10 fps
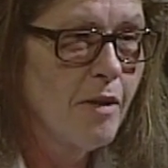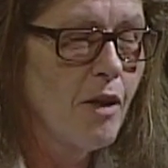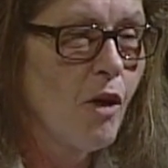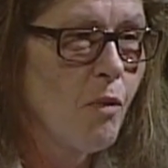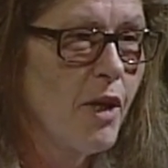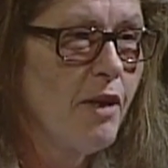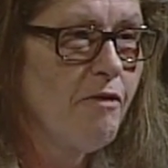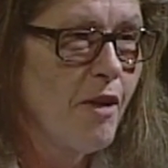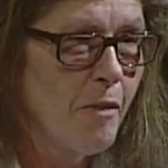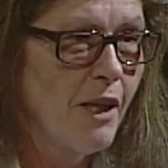are we
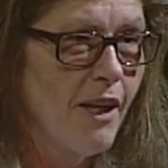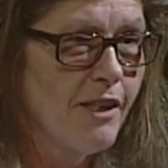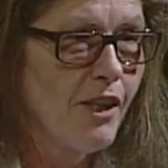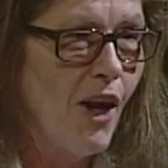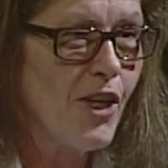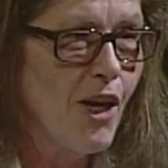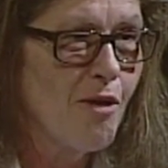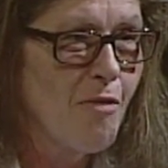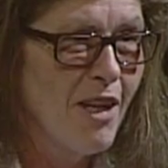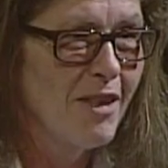feminizing our
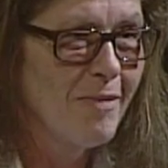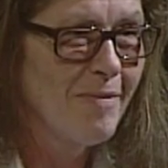young men?